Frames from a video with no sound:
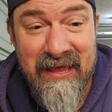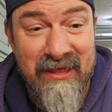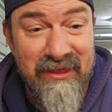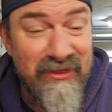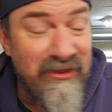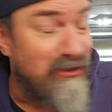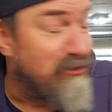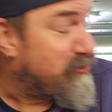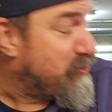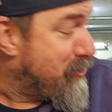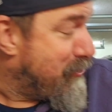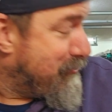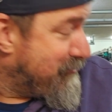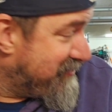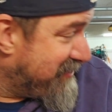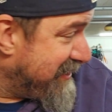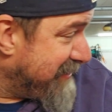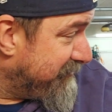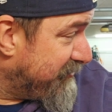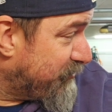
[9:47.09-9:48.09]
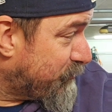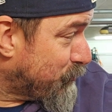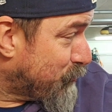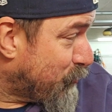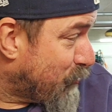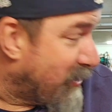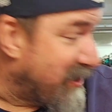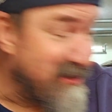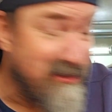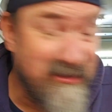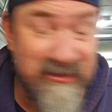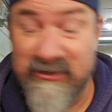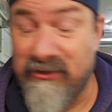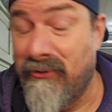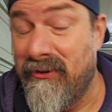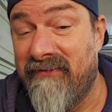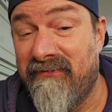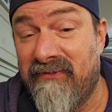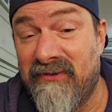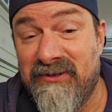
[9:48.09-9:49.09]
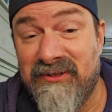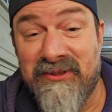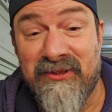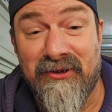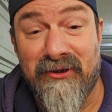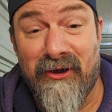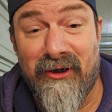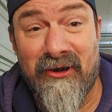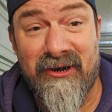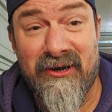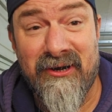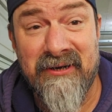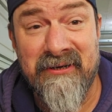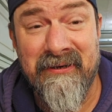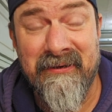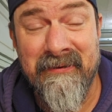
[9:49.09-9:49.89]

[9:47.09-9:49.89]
There's no damage whatsoever to the car,